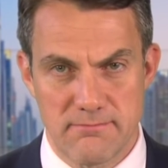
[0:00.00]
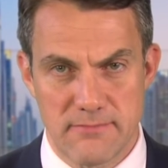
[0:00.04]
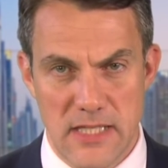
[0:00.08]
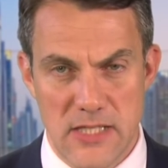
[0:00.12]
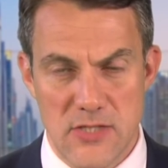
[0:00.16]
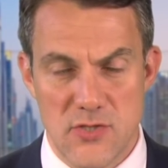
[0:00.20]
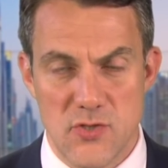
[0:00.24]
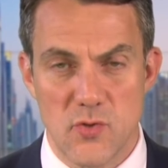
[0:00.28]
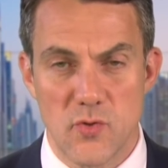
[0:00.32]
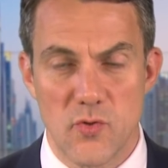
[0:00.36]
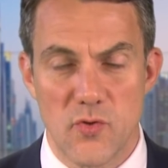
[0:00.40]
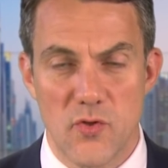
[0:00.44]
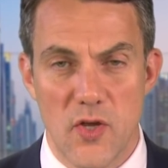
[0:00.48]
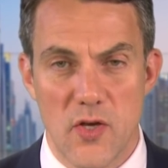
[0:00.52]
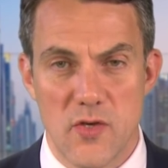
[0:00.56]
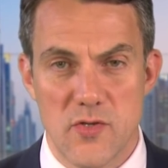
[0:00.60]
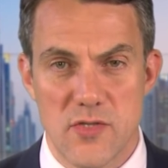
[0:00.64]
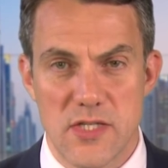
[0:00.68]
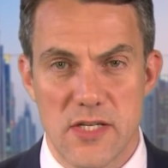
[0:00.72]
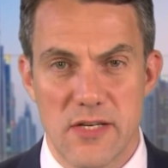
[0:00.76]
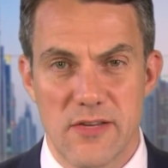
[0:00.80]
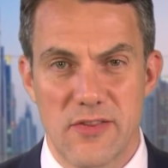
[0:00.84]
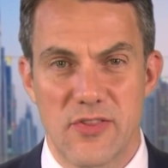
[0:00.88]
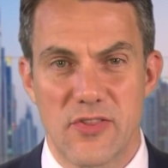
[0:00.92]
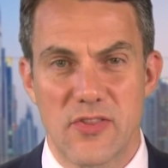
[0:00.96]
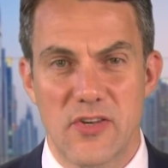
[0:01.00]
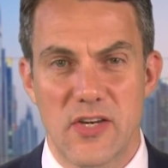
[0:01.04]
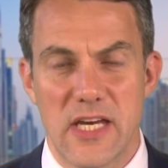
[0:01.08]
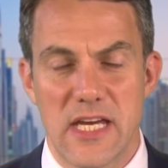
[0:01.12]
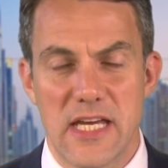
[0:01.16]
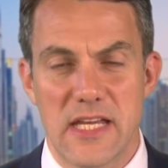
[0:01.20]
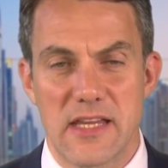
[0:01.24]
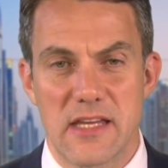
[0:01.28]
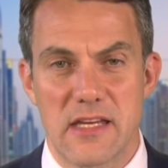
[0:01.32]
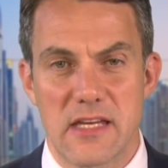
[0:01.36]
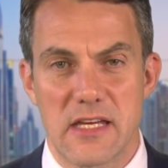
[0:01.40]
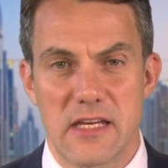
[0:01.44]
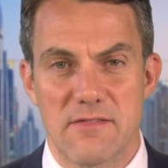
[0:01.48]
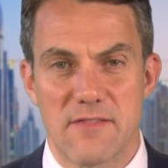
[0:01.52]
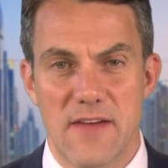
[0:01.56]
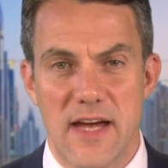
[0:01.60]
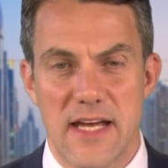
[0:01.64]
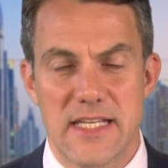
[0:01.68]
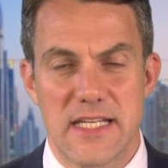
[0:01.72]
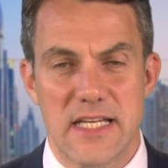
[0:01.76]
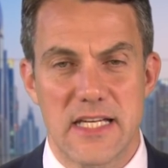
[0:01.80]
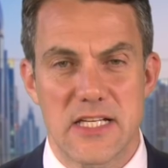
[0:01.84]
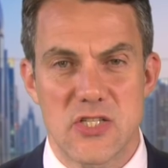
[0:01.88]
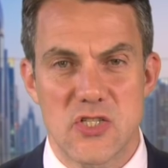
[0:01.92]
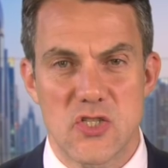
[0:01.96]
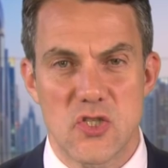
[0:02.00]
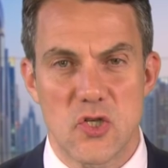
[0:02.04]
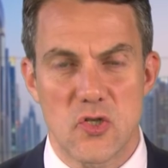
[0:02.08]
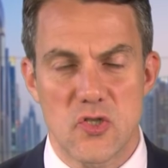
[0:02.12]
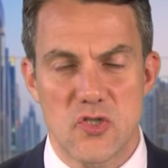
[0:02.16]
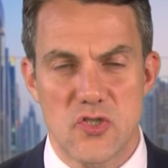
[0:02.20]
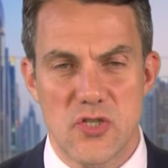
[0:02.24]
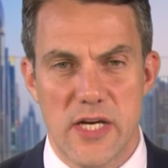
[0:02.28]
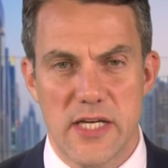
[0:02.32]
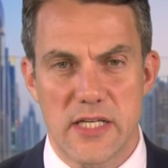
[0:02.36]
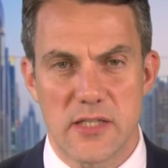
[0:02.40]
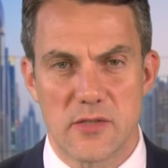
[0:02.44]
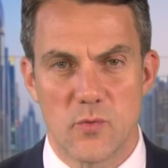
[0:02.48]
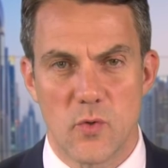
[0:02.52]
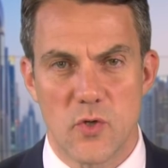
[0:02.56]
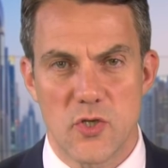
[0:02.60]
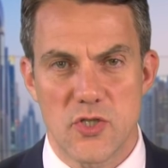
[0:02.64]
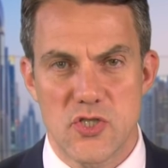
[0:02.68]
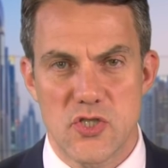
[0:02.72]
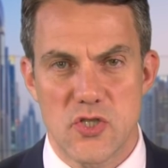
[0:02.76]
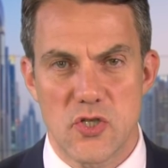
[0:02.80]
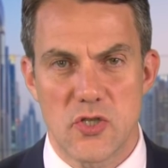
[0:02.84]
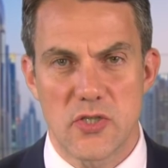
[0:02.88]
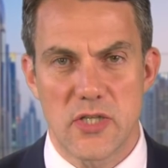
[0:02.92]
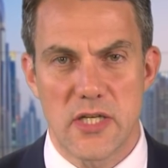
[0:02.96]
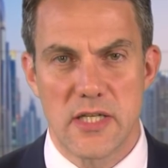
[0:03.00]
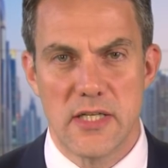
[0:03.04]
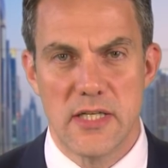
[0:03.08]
In 2003, the Vatican's doctrinal watchdog,